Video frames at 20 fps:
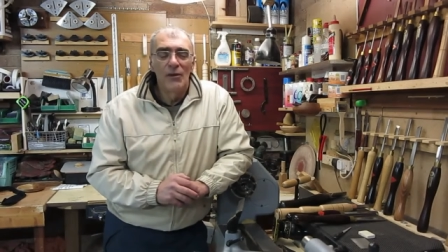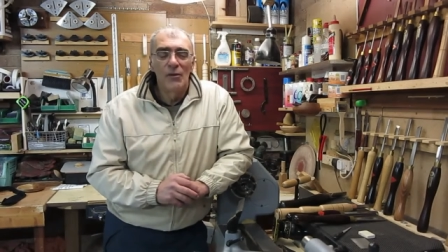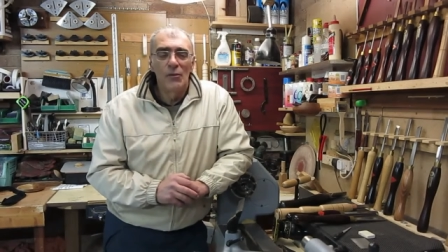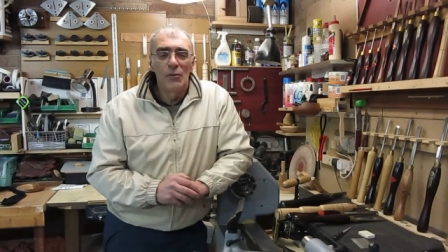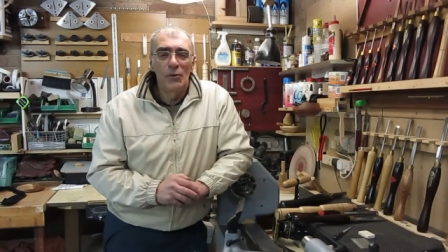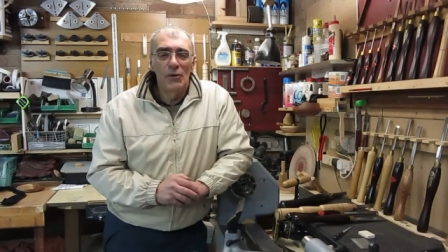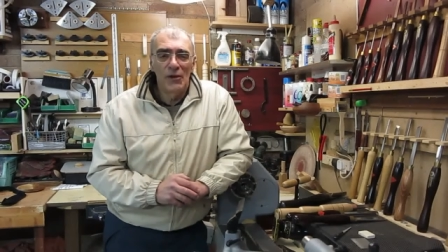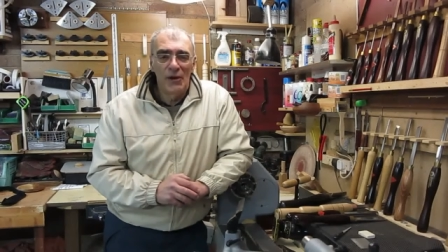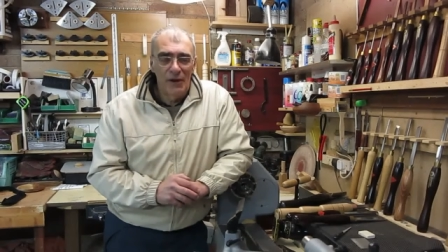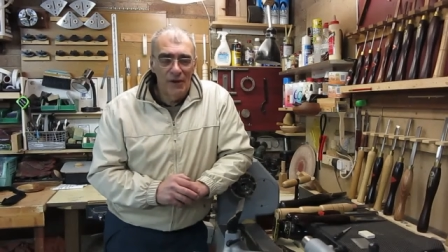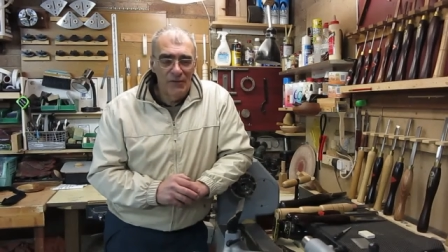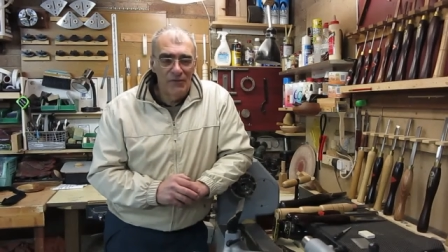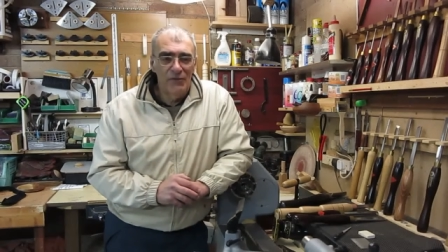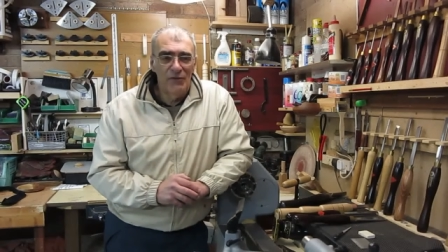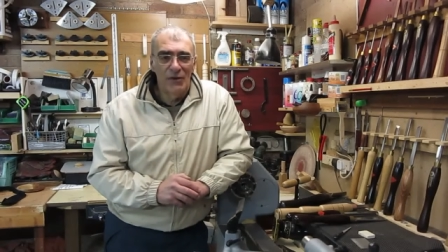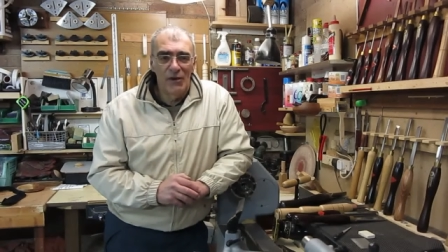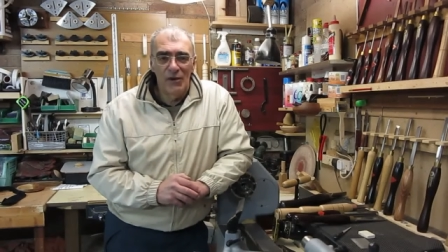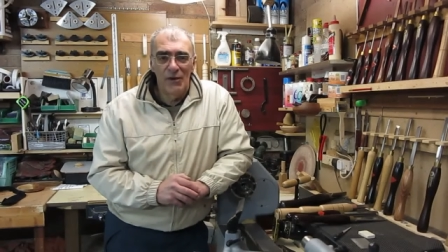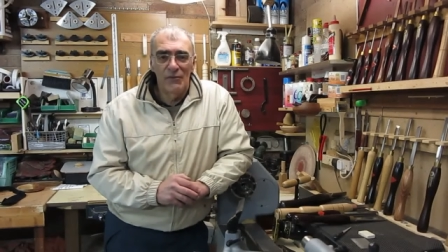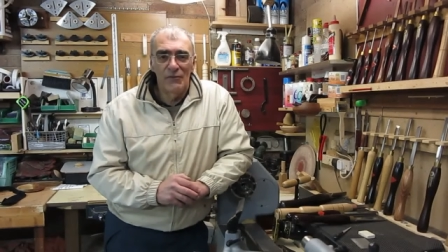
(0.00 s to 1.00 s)
We have
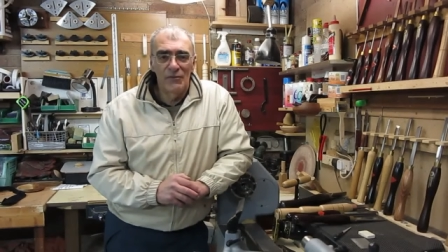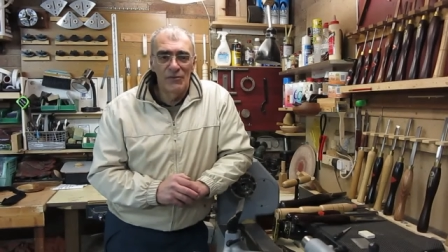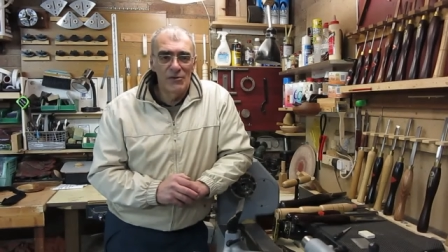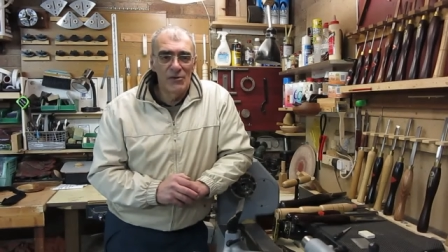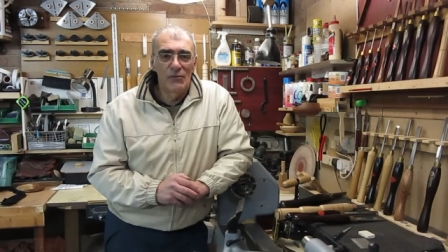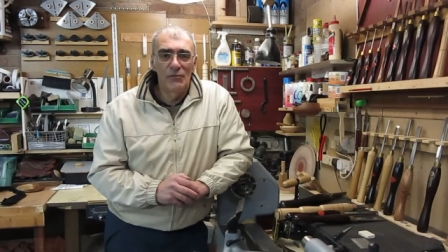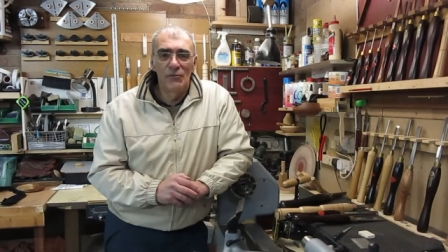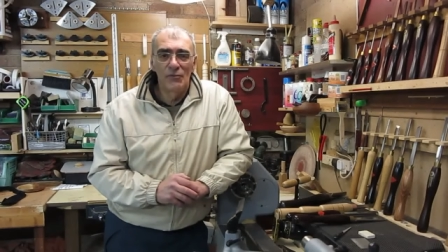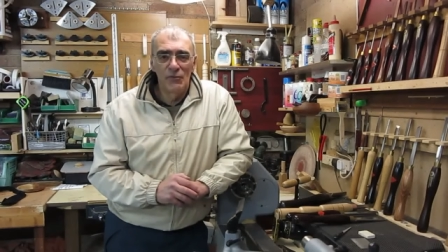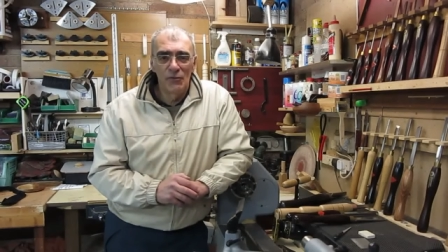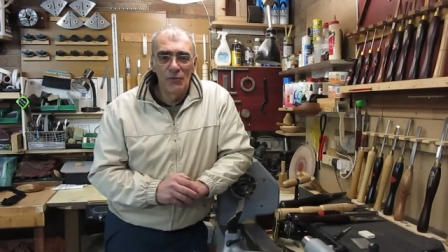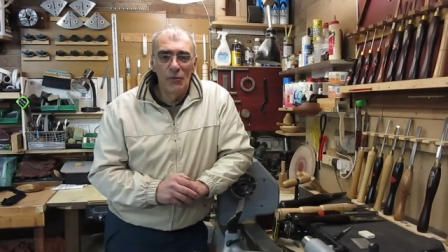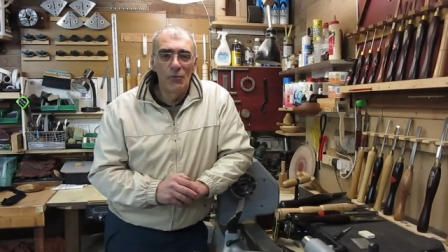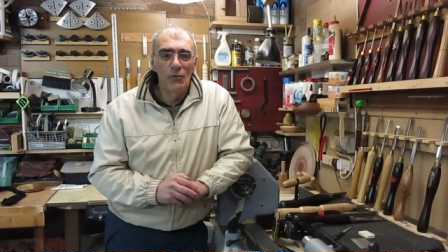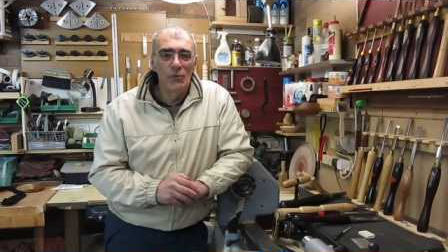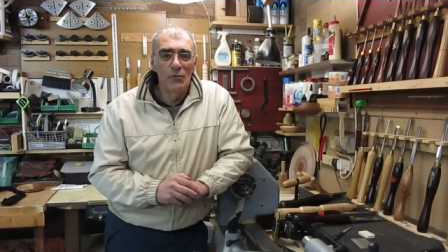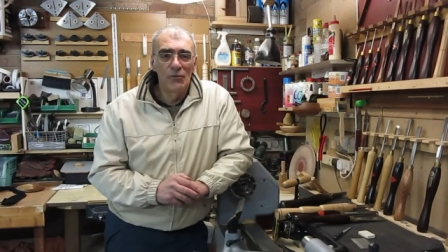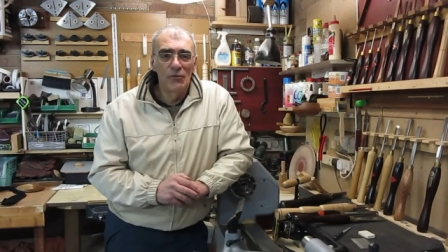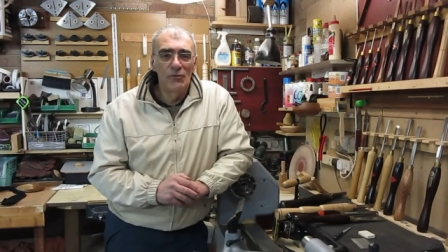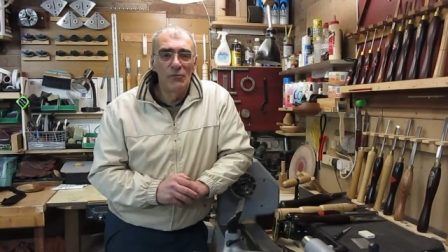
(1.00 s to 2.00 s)
to have some
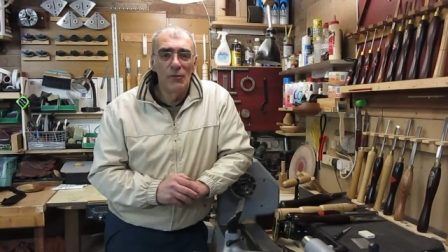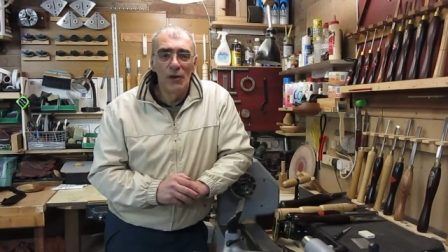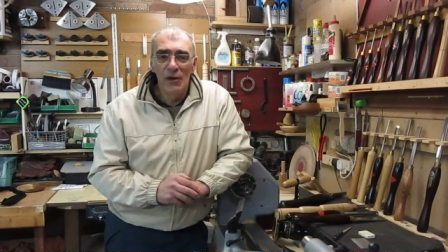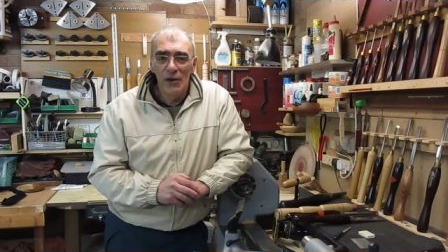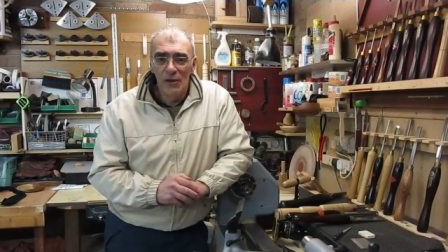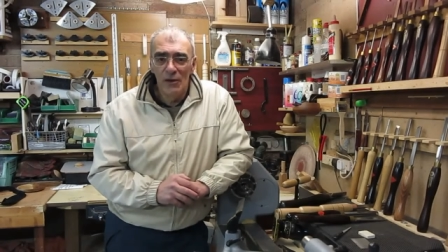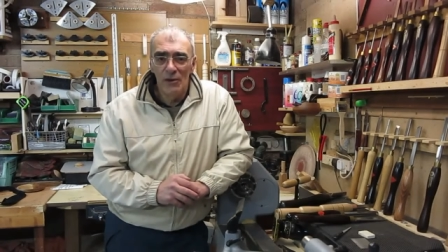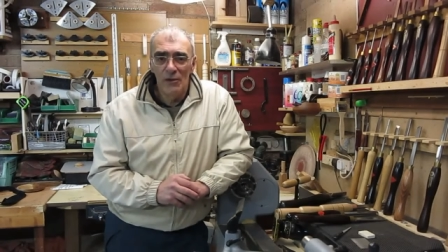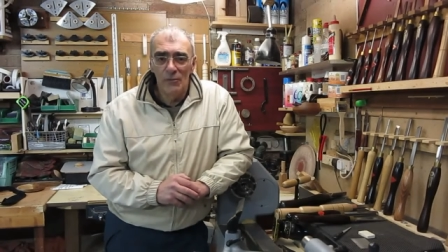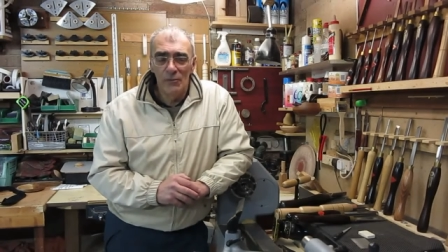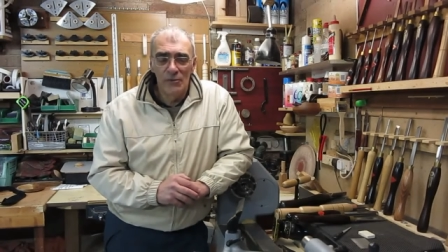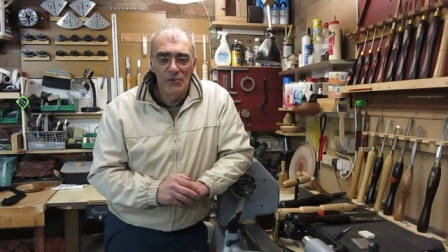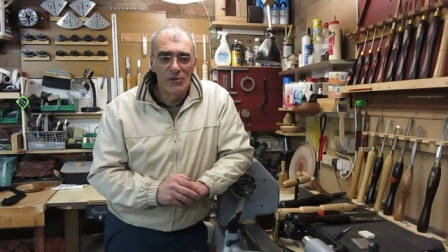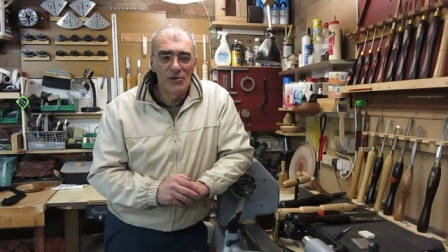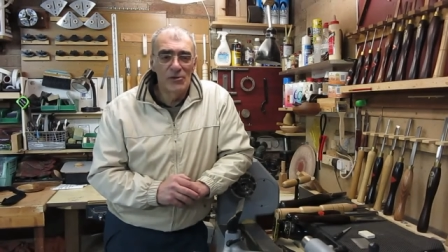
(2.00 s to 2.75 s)
form of medium to